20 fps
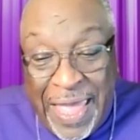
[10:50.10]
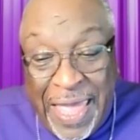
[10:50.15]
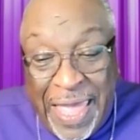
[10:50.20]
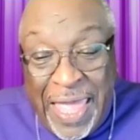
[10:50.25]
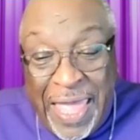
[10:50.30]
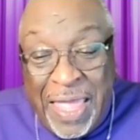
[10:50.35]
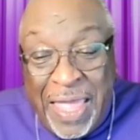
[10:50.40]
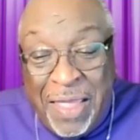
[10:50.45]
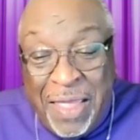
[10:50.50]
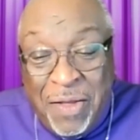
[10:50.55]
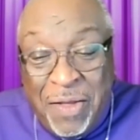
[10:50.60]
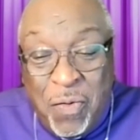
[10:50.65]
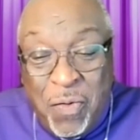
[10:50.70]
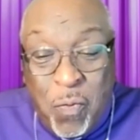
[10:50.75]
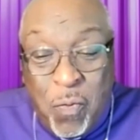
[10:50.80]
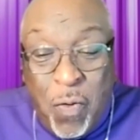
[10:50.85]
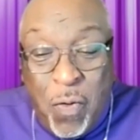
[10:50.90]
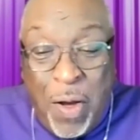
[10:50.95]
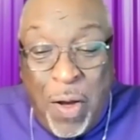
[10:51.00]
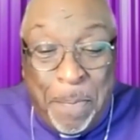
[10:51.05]
he
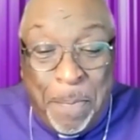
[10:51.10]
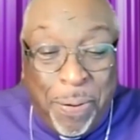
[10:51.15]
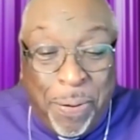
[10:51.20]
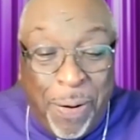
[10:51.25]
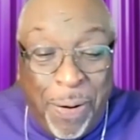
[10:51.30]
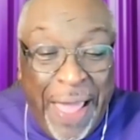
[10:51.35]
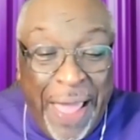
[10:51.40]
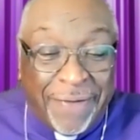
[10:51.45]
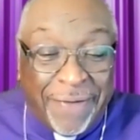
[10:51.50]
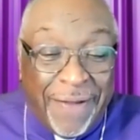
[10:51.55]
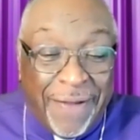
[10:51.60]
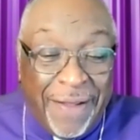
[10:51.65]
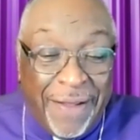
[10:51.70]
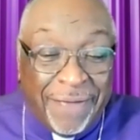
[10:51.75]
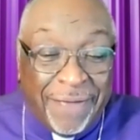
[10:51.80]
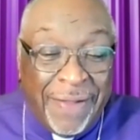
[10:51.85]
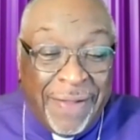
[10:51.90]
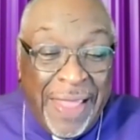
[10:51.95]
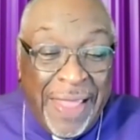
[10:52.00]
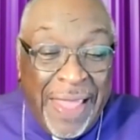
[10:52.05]
will place
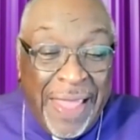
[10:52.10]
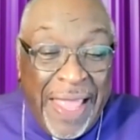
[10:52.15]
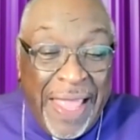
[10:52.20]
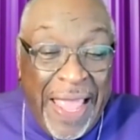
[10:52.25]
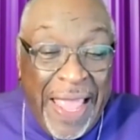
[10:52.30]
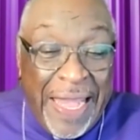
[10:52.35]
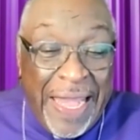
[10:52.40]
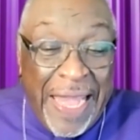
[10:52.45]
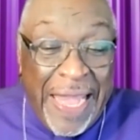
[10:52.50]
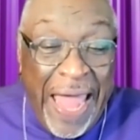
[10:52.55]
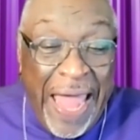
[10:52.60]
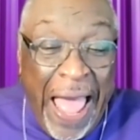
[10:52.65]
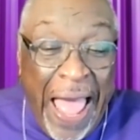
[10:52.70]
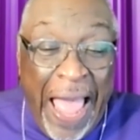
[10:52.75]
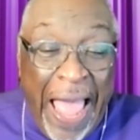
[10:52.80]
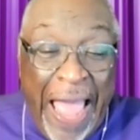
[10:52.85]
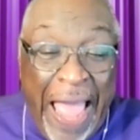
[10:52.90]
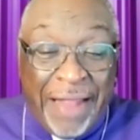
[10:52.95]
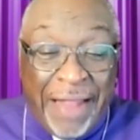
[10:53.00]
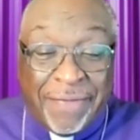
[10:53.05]
us in the
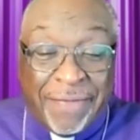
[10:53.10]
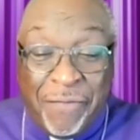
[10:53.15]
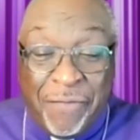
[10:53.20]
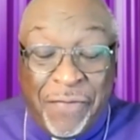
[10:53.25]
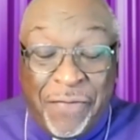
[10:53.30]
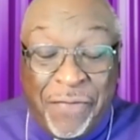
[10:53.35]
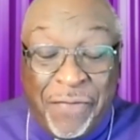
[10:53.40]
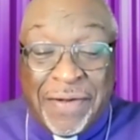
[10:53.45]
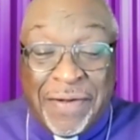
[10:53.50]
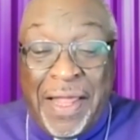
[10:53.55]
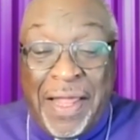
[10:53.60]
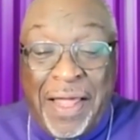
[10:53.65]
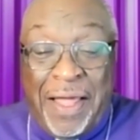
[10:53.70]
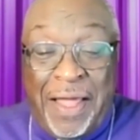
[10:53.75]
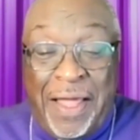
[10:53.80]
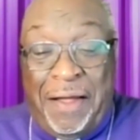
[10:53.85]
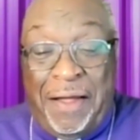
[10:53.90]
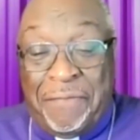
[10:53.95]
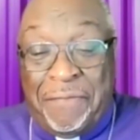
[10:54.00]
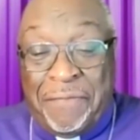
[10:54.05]
heights of his
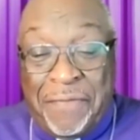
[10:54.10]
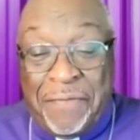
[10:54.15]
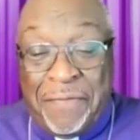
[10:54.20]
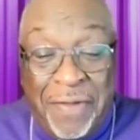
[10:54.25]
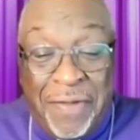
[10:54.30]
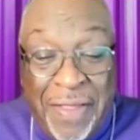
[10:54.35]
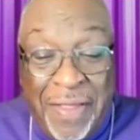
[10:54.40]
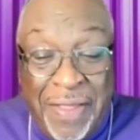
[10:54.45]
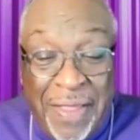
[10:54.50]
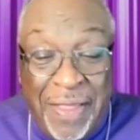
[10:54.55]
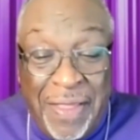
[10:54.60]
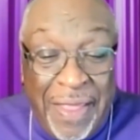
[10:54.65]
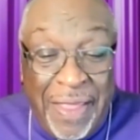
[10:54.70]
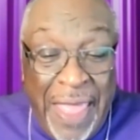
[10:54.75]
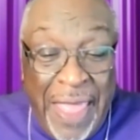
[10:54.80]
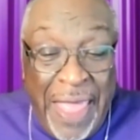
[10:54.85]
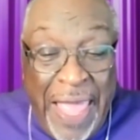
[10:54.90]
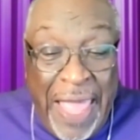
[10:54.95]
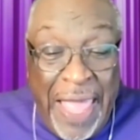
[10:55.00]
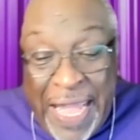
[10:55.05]
love,
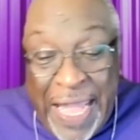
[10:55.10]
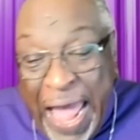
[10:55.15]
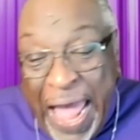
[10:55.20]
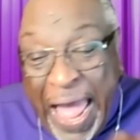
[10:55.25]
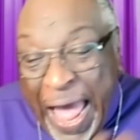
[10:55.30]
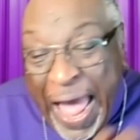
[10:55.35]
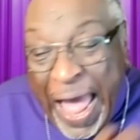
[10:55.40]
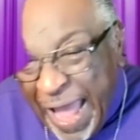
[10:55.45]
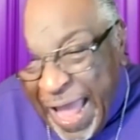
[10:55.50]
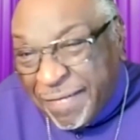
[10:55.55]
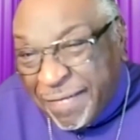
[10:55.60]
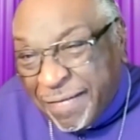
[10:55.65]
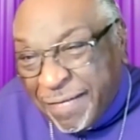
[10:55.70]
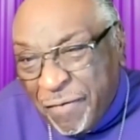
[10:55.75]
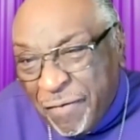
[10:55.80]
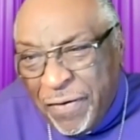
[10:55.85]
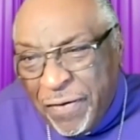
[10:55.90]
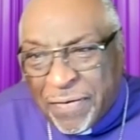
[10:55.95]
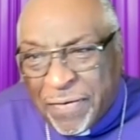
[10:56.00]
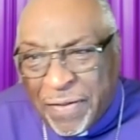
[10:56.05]
in the heights
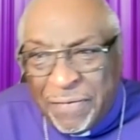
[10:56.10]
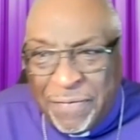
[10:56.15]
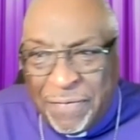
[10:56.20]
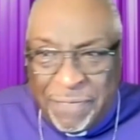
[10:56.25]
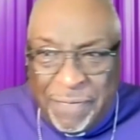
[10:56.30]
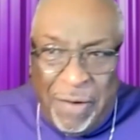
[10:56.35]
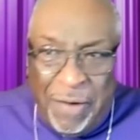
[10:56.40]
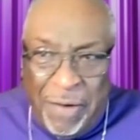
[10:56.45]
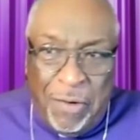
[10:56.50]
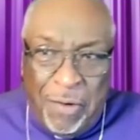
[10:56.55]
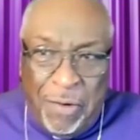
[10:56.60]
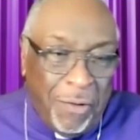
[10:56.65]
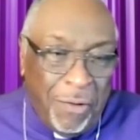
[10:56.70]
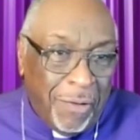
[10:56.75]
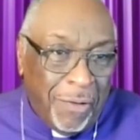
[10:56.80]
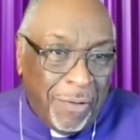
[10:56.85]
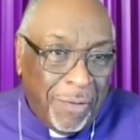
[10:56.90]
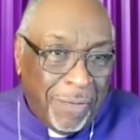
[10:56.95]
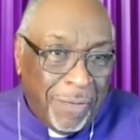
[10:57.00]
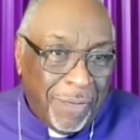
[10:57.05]
of his concern,
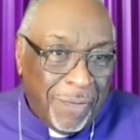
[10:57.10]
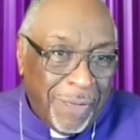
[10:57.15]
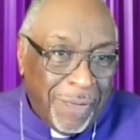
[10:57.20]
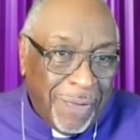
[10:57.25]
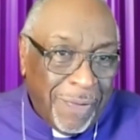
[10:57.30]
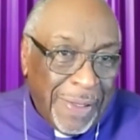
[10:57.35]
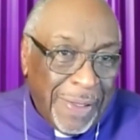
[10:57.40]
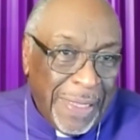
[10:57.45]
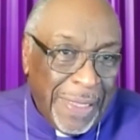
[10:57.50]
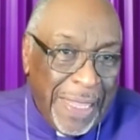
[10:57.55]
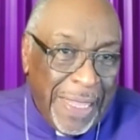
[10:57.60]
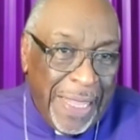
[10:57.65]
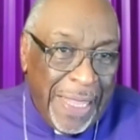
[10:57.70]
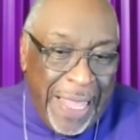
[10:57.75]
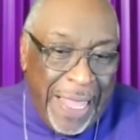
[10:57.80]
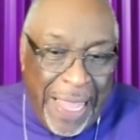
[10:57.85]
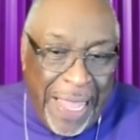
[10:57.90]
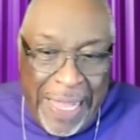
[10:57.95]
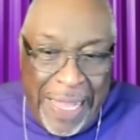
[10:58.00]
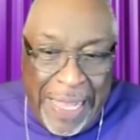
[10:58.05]

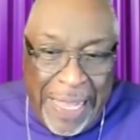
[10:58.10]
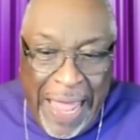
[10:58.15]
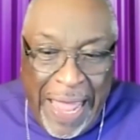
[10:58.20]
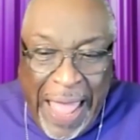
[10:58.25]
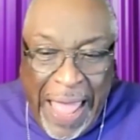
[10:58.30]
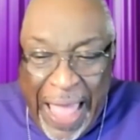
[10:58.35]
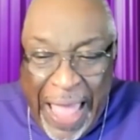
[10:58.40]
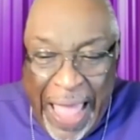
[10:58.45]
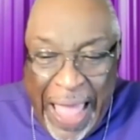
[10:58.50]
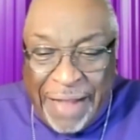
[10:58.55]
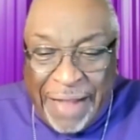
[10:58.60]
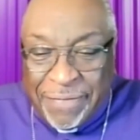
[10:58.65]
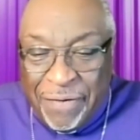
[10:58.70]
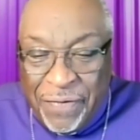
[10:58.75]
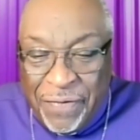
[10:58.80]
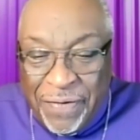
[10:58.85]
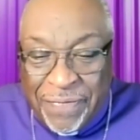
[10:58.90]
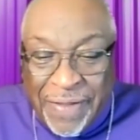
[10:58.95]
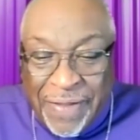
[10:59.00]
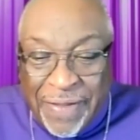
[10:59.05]
in the heights
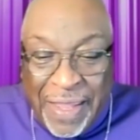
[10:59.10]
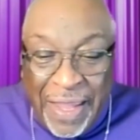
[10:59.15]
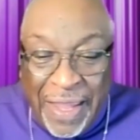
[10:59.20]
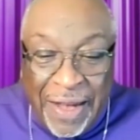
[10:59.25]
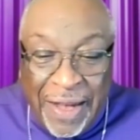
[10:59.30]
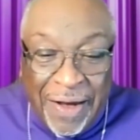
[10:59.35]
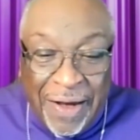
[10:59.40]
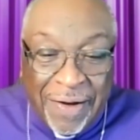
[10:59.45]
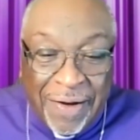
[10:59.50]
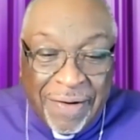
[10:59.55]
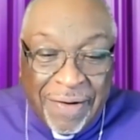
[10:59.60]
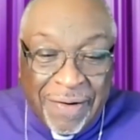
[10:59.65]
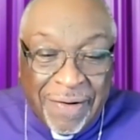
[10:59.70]
of his care.